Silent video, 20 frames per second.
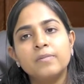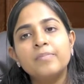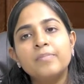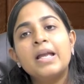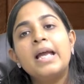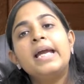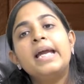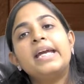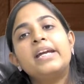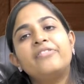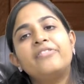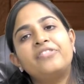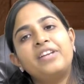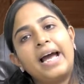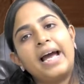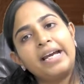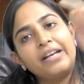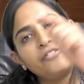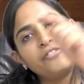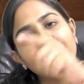If
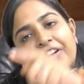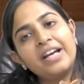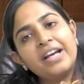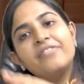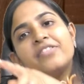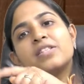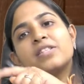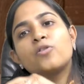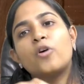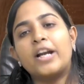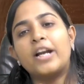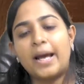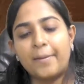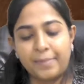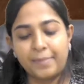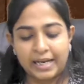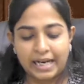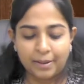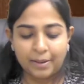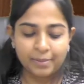9.5 is not
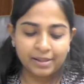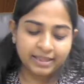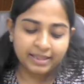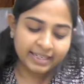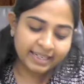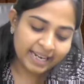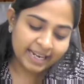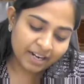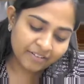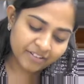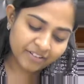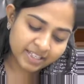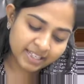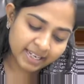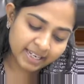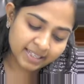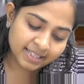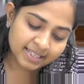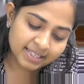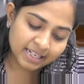applicable, then can we say in
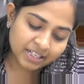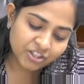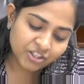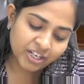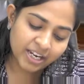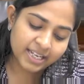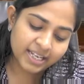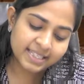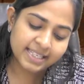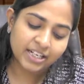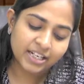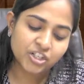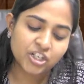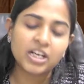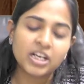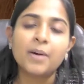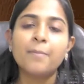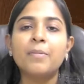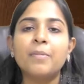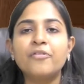such case section
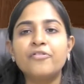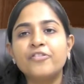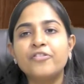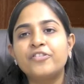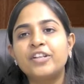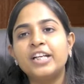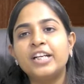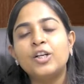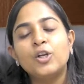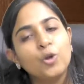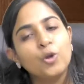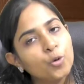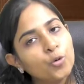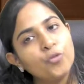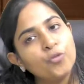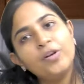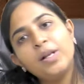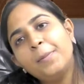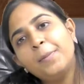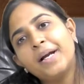number 52 will
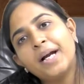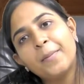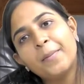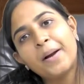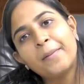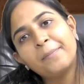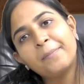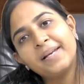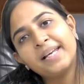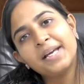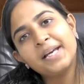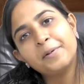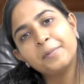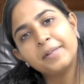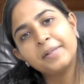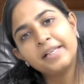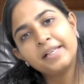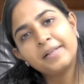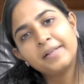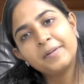become applicable?
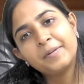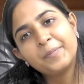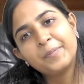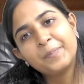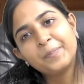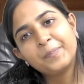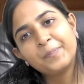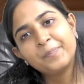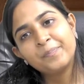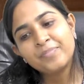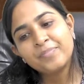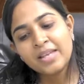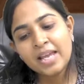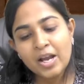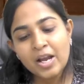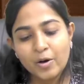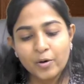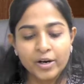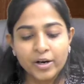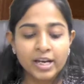
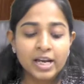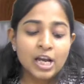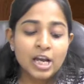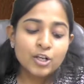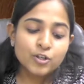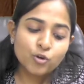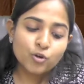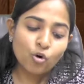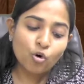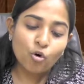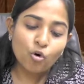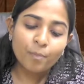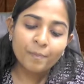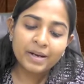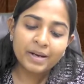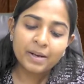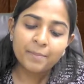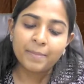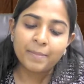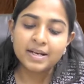Okay, so
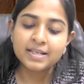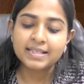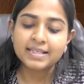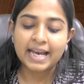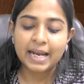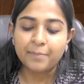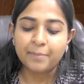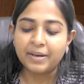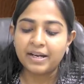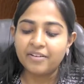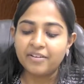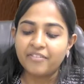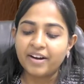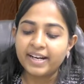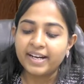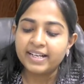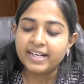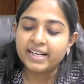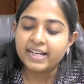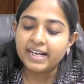omnibus can be
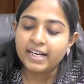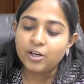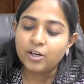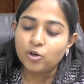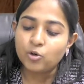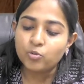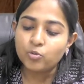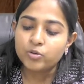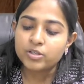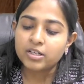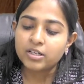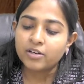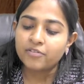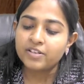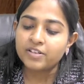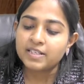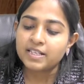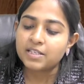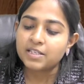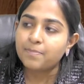divided into,
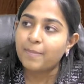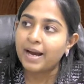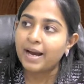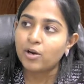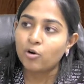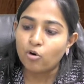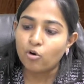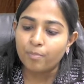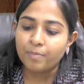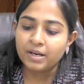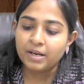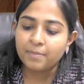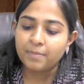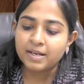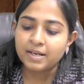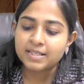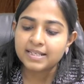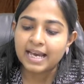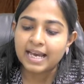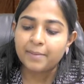services by omnibus
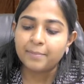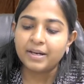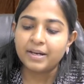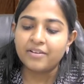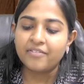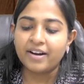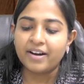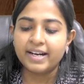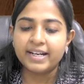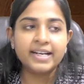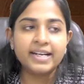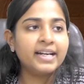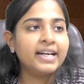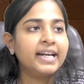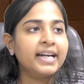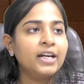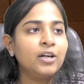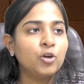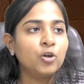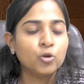can be divided
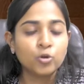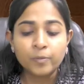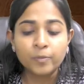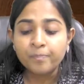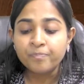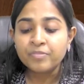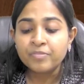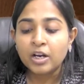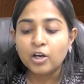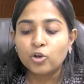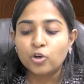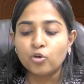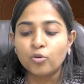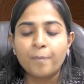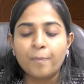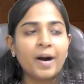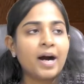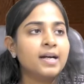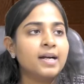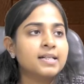into two
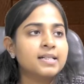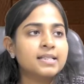parts.